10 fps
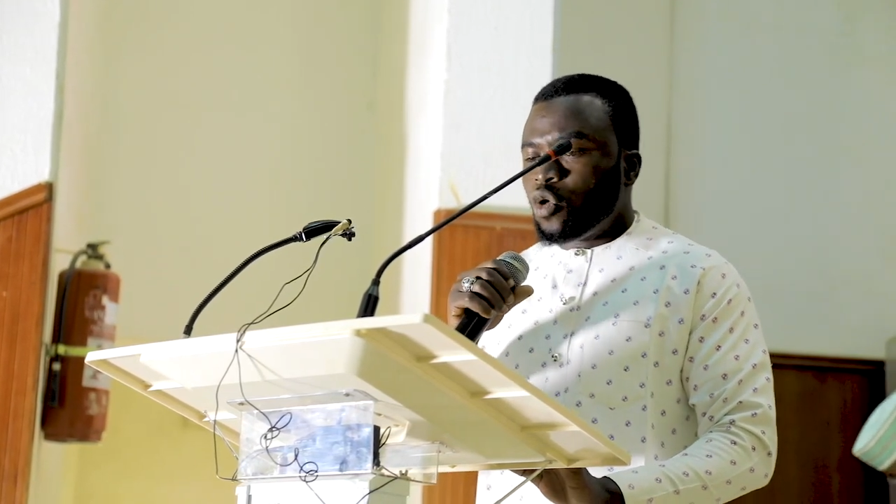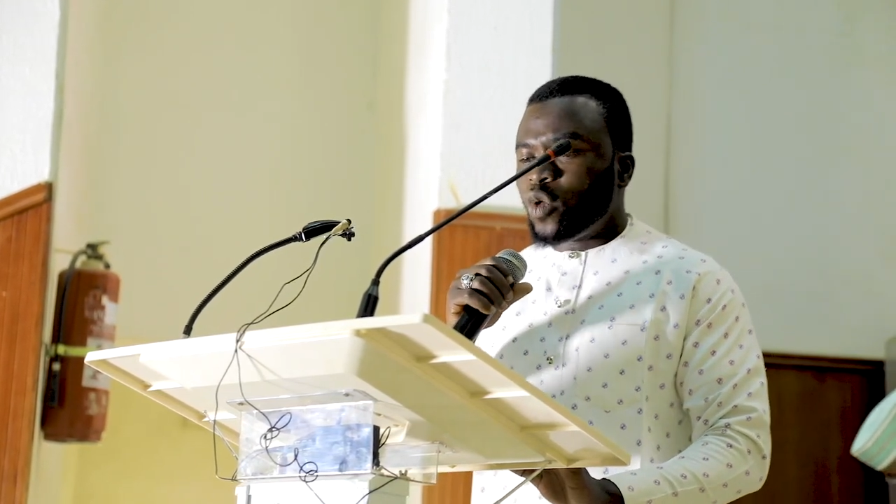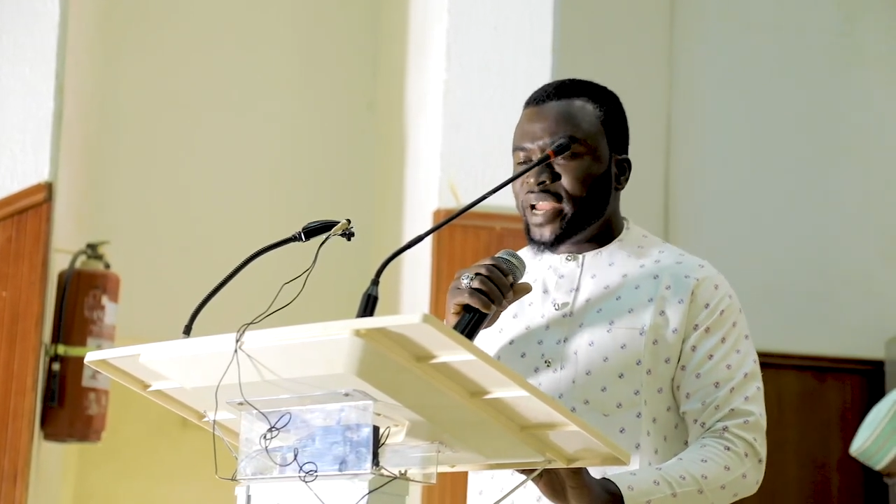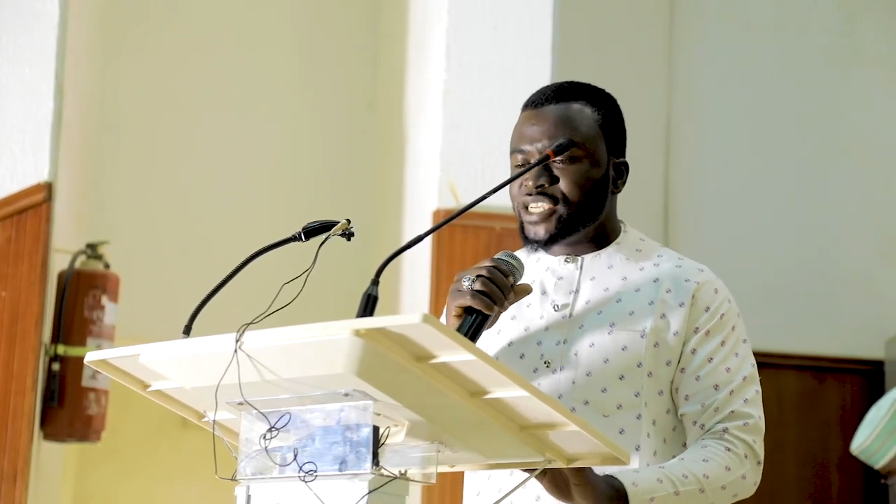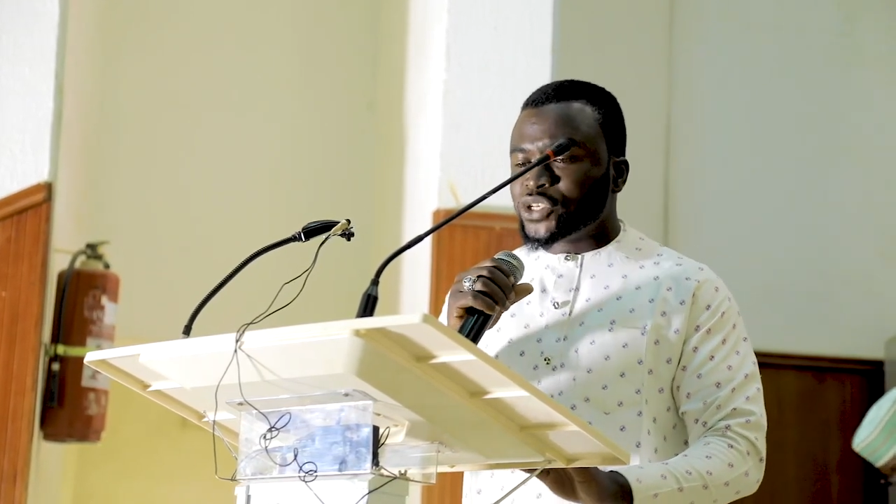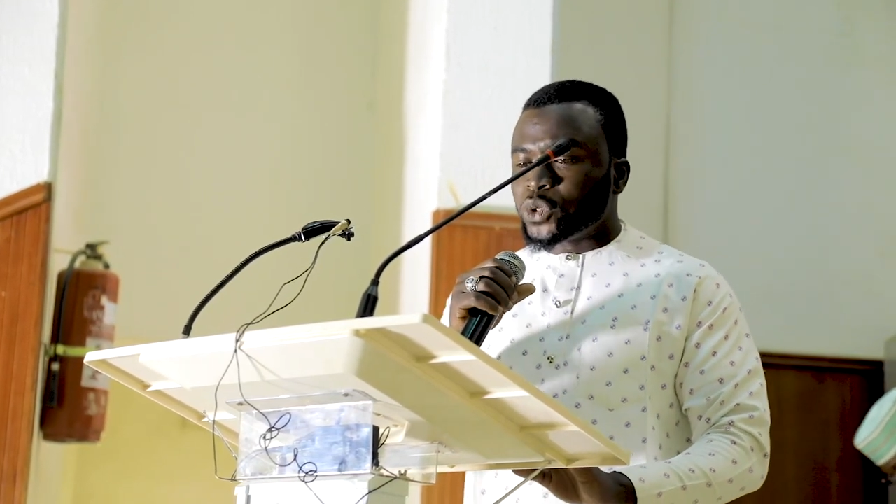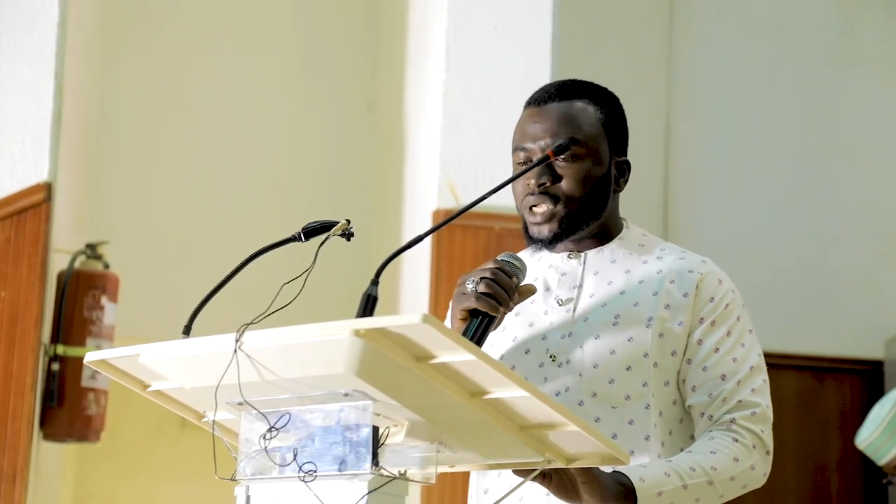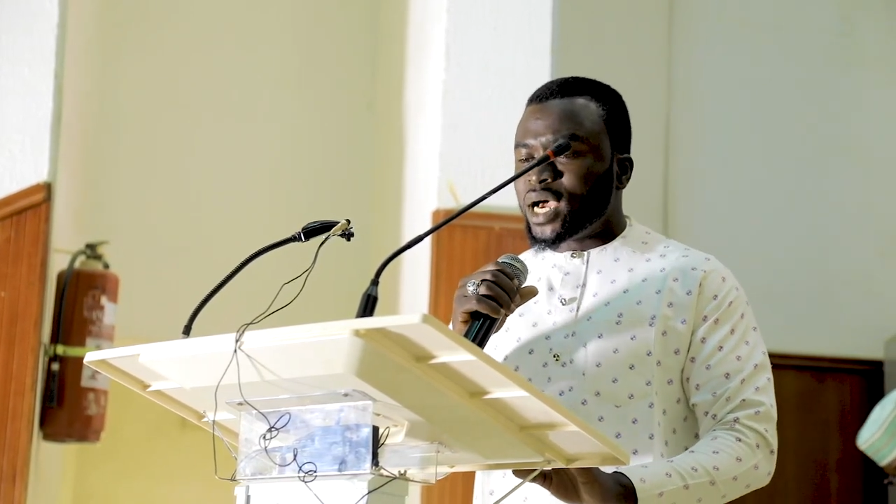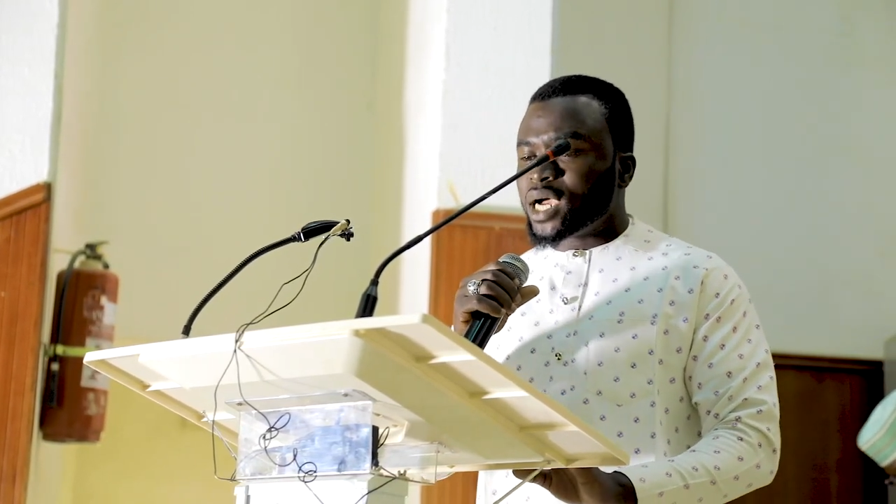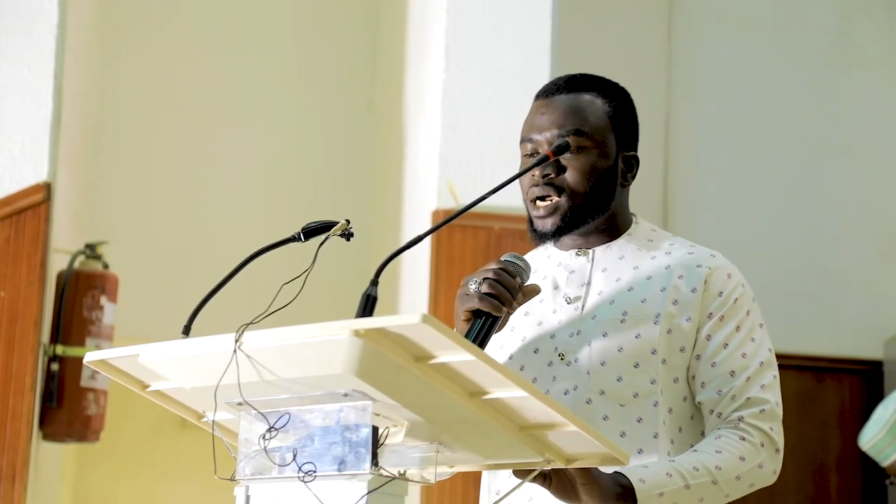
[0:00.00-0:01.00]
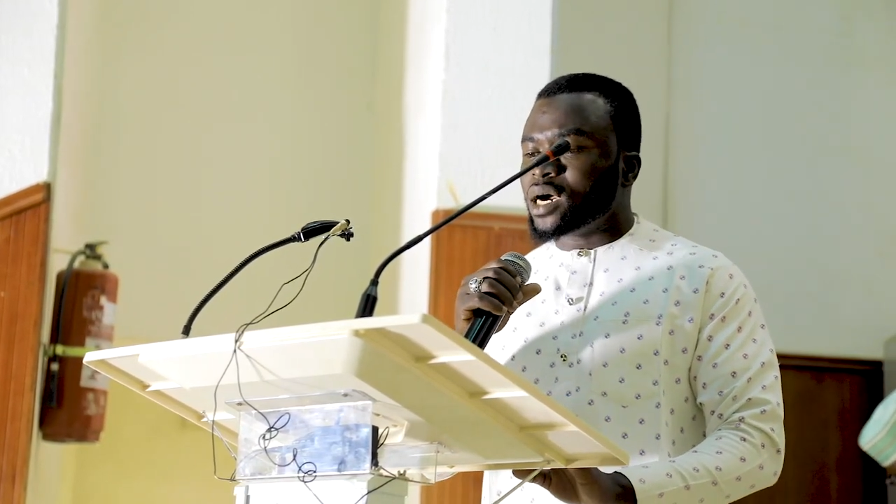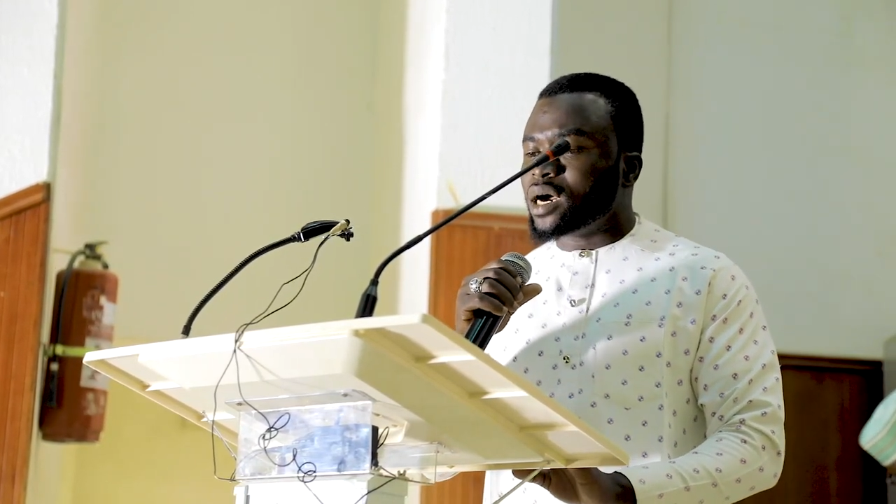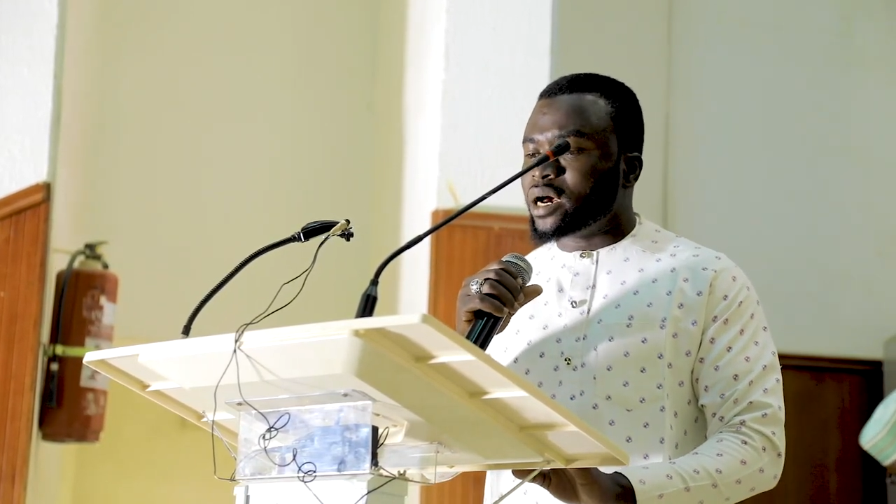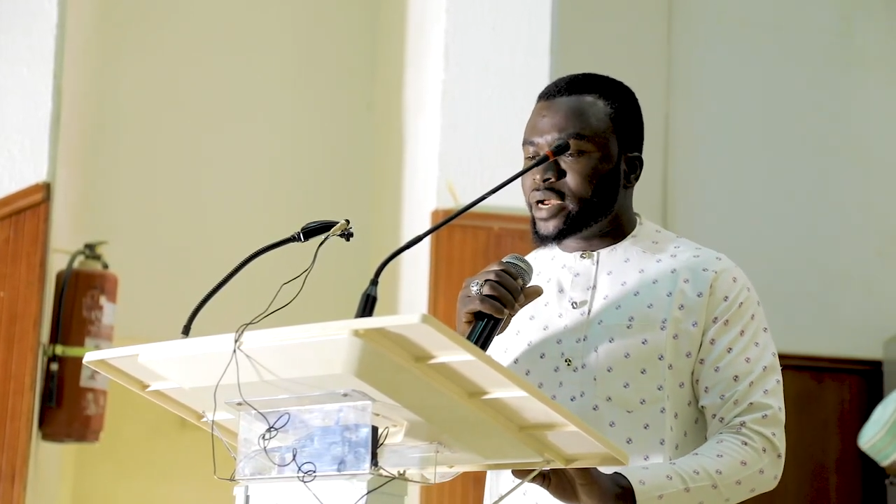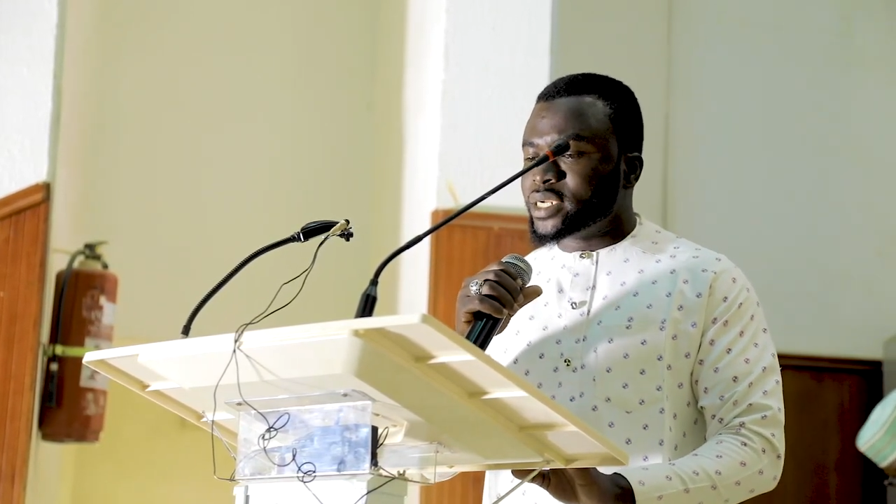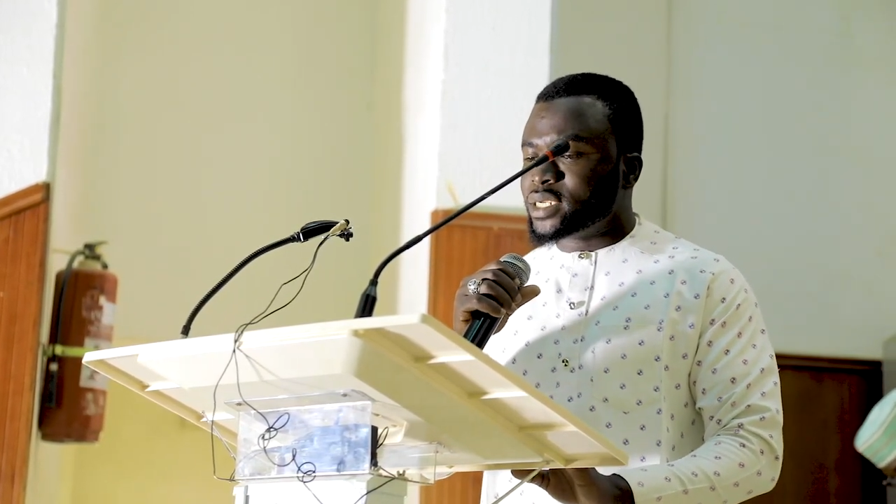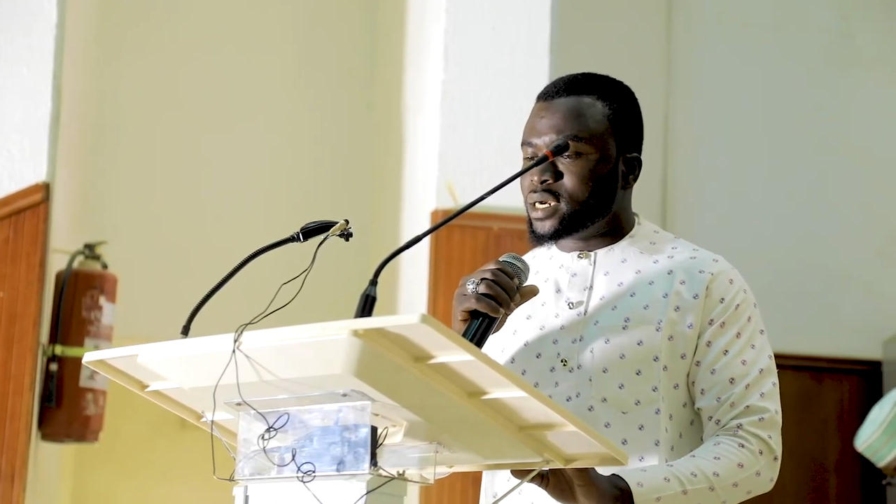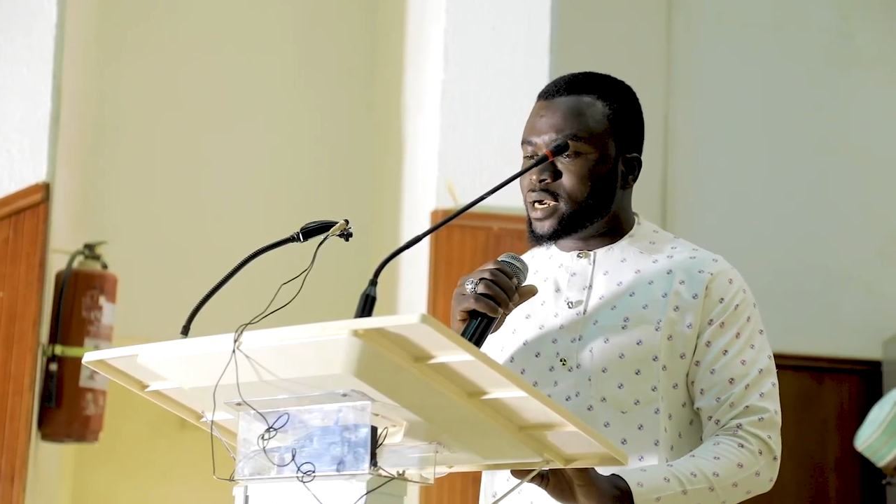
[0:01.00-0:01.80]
When I thought her character